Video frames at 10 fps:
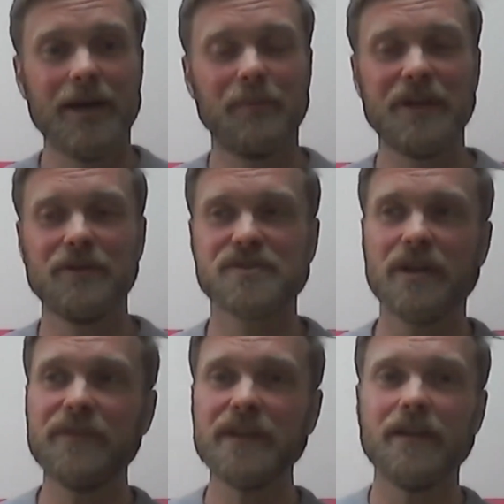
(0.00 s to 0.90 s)
But you know,
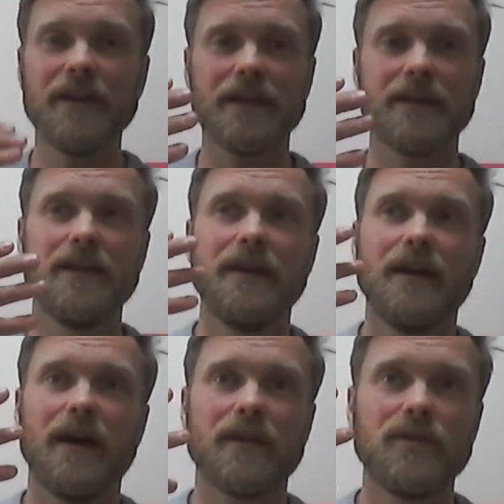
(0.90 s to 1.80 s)
something like
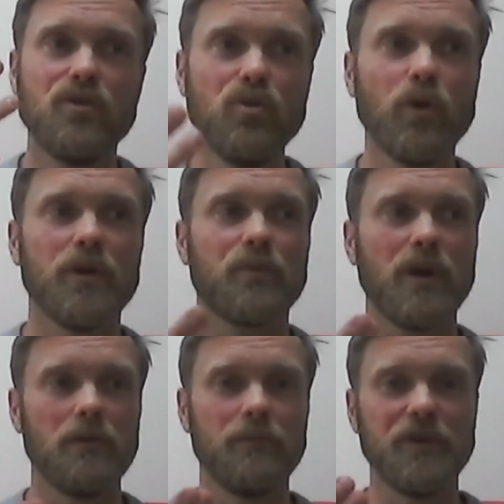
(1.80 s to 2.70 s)
a cuboid
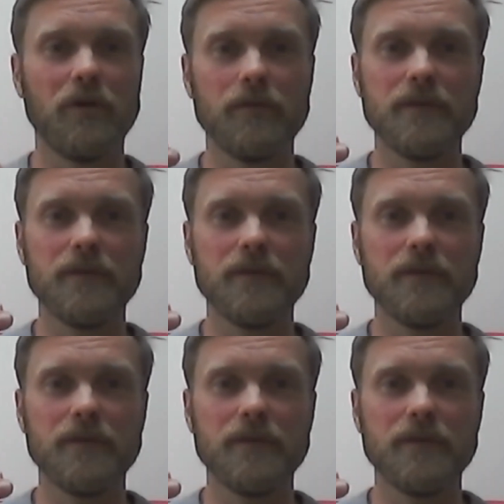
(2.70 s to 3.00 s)
problem, you know,